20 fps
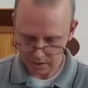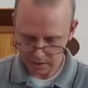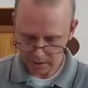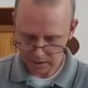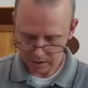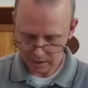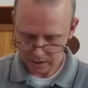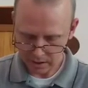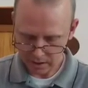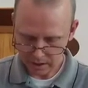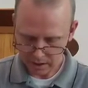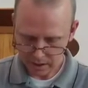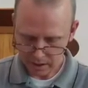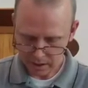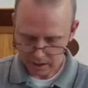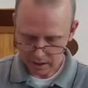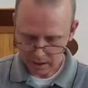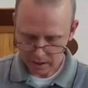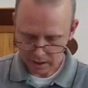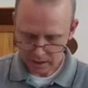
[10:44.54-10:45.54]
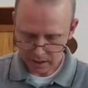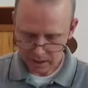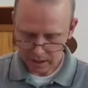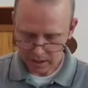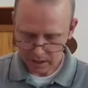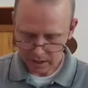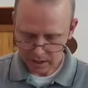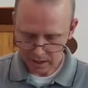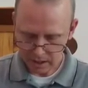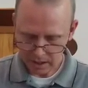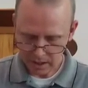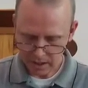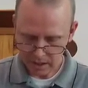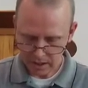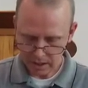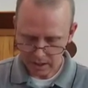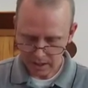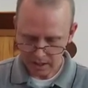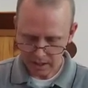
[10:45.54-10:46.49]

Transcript: Nobody speaks.